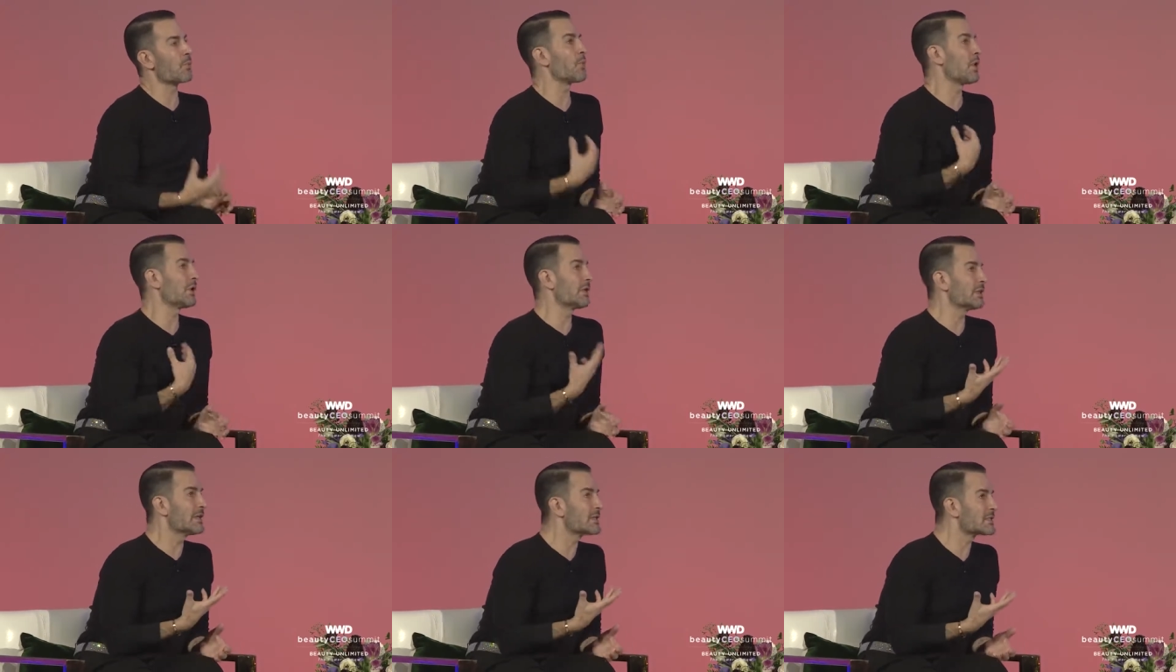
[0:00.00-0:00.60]
well,
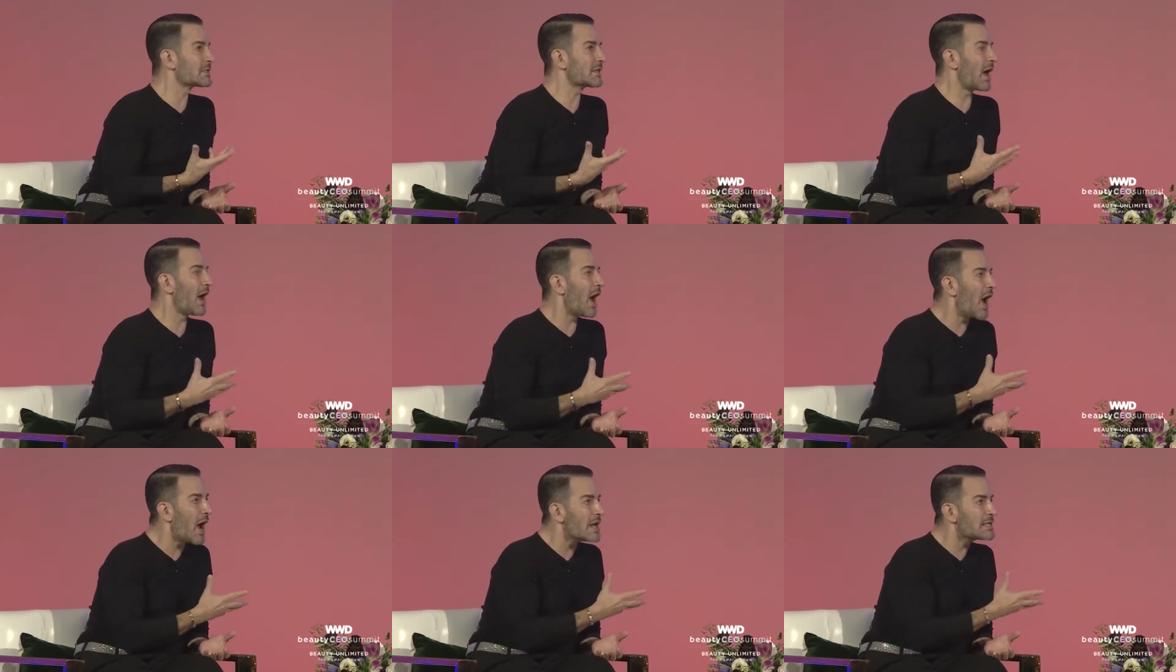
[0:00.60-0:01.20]
at least
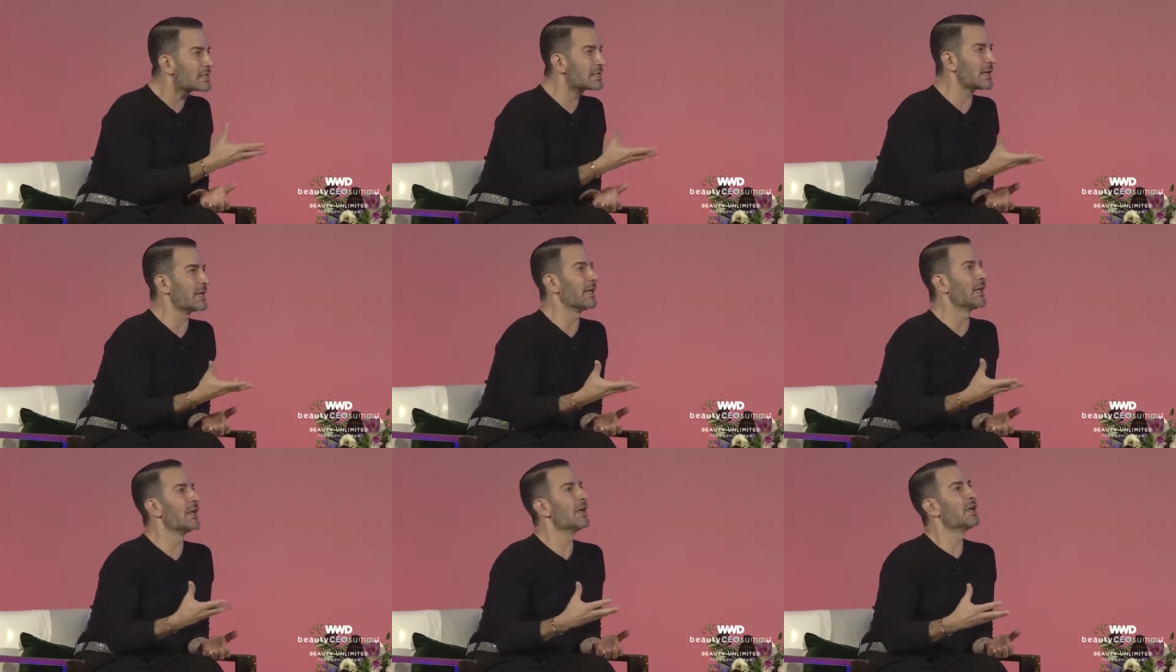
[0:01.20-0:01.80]
I
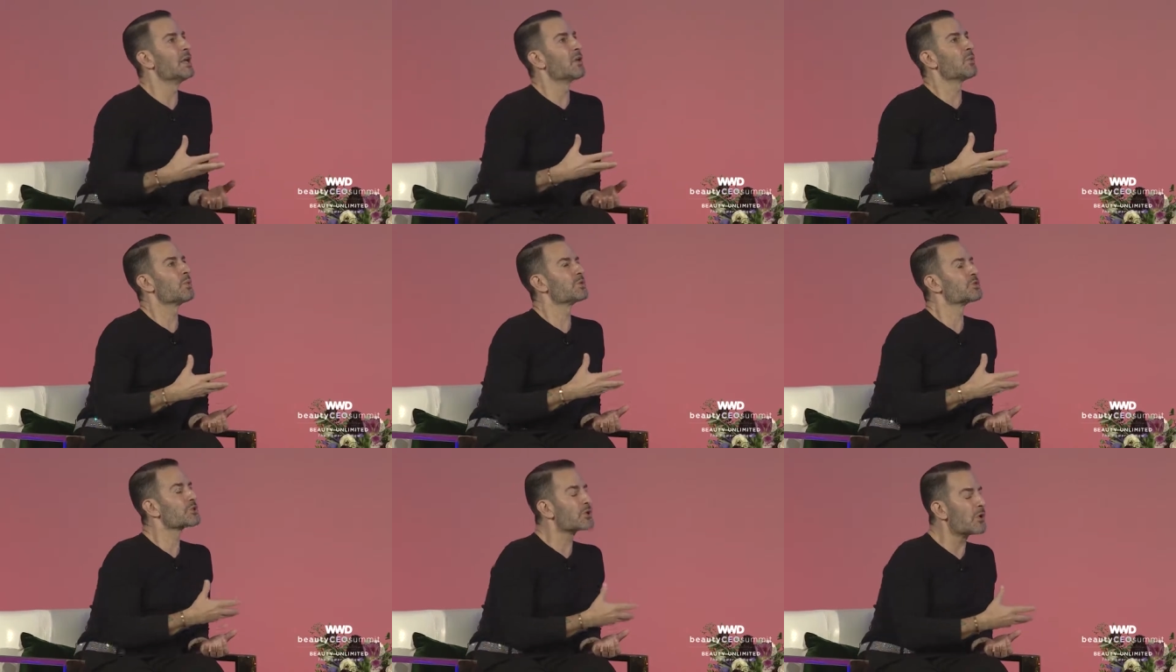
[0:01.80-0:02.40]
see
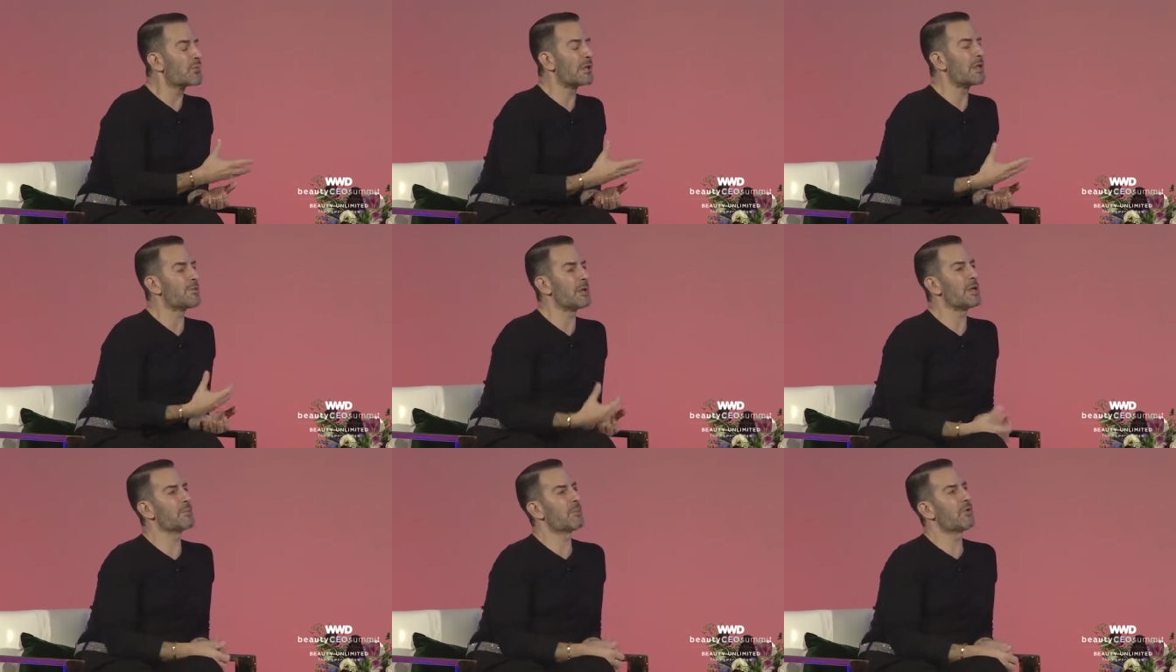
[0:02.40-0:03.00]
with so many
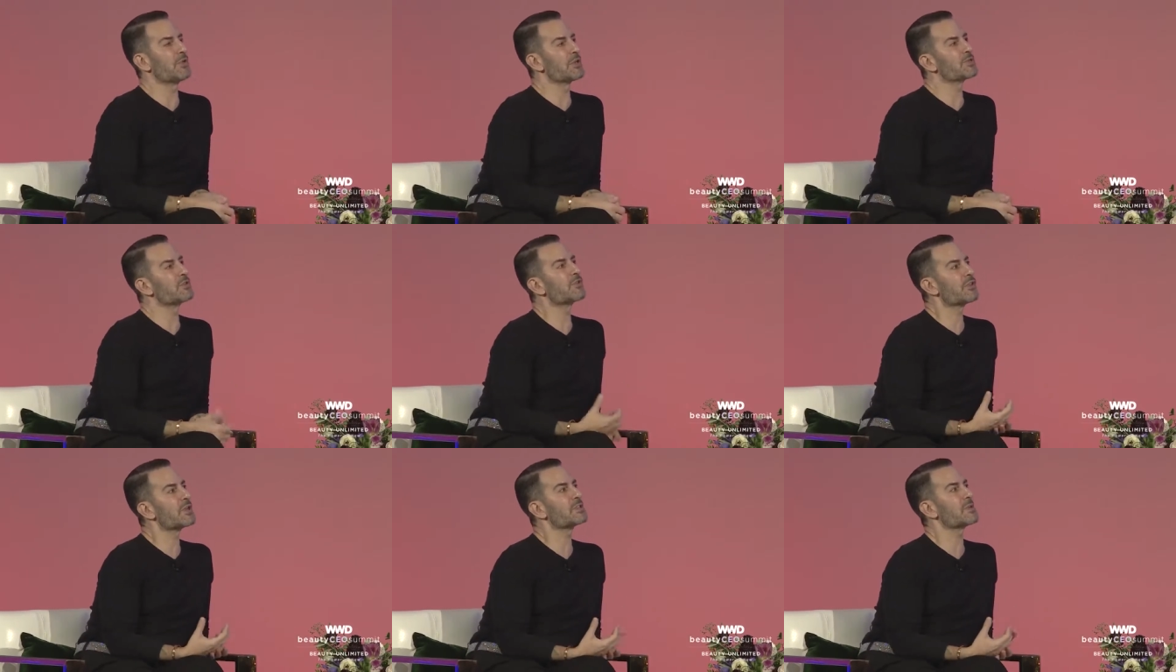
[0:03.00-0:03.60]
people, these
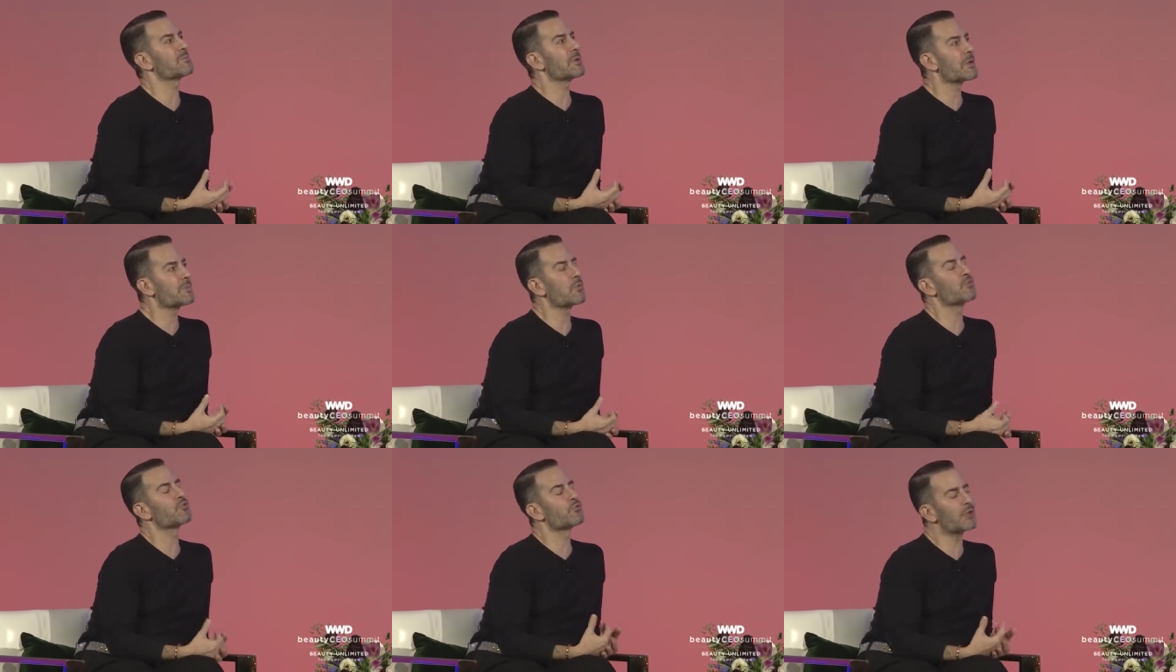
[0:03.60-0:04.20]
are things that
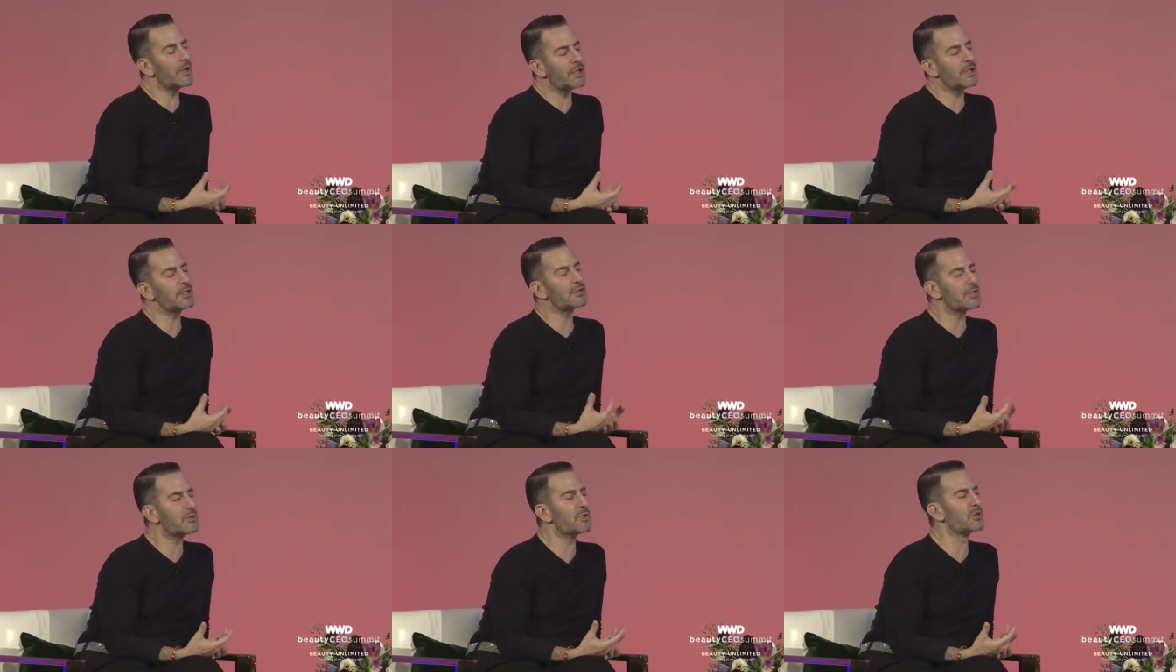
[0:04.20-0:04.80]
people really
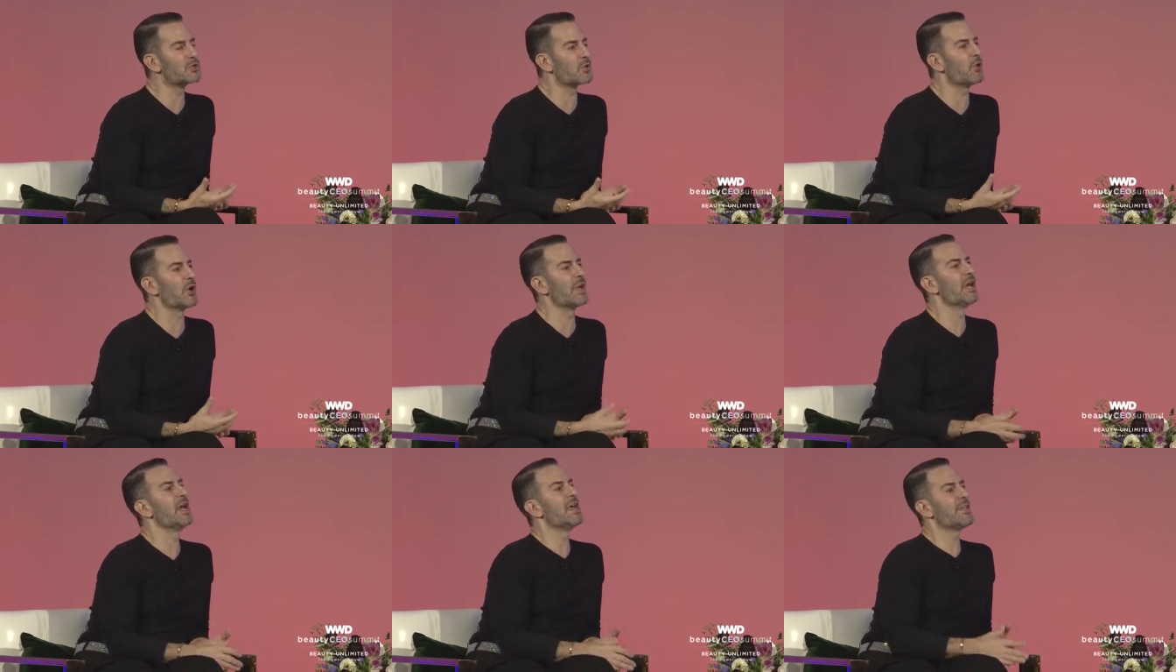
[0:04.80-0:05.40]
do
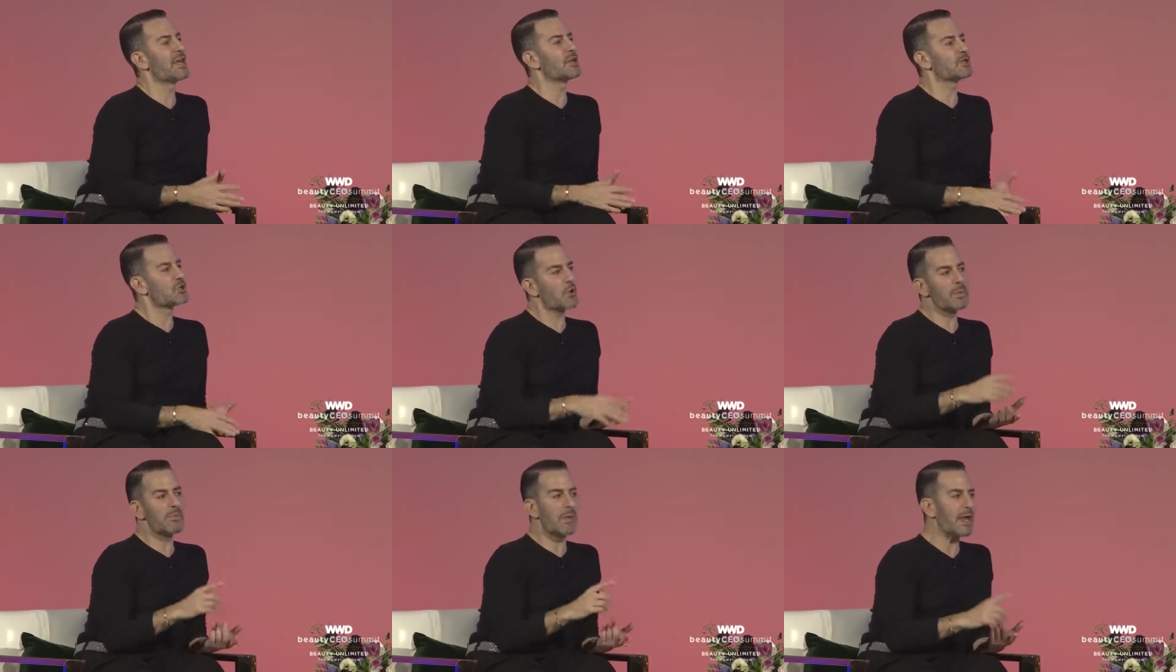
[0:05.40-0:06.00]
enjoy. They
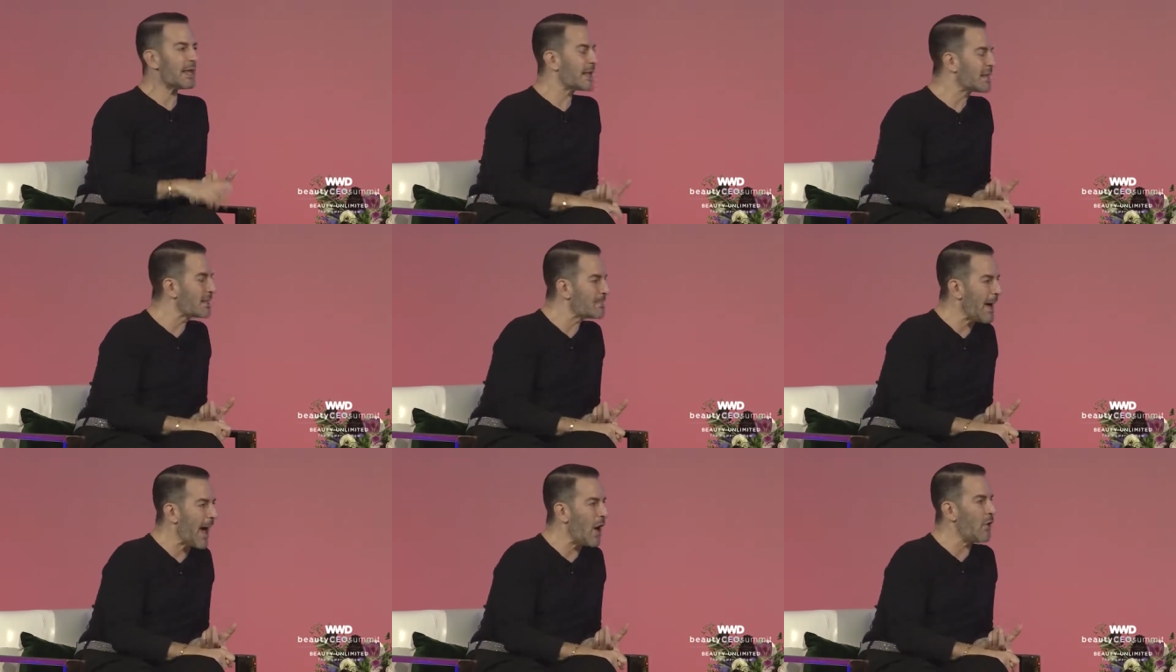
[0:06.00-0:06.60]
enjoy picking
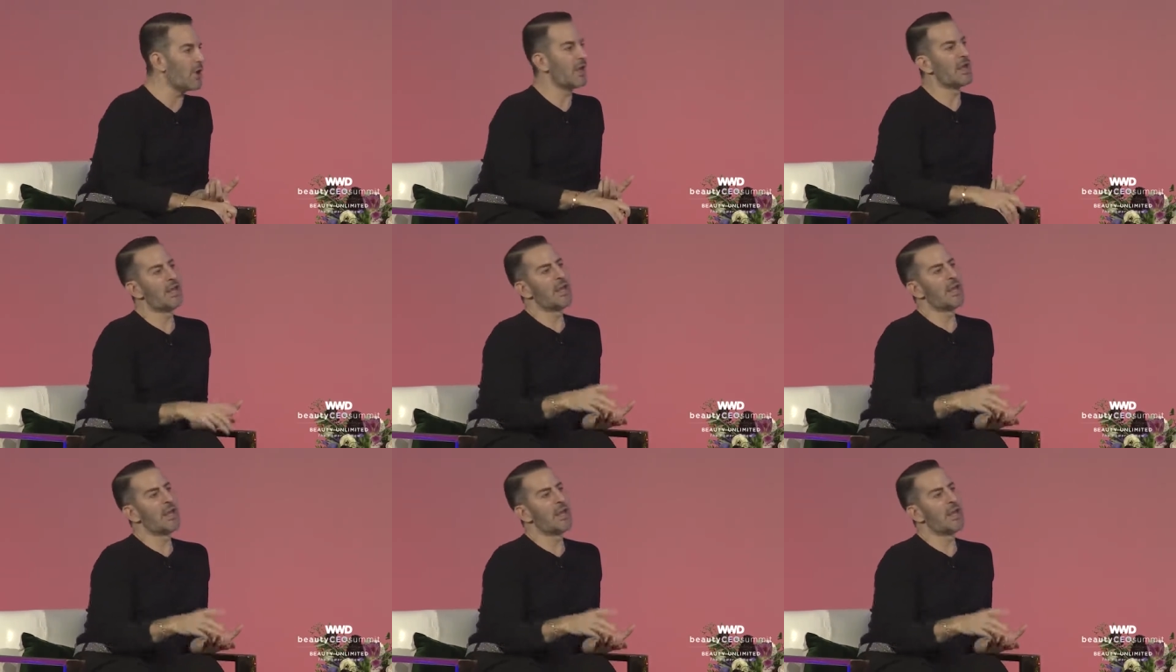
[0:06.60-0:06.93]
them out.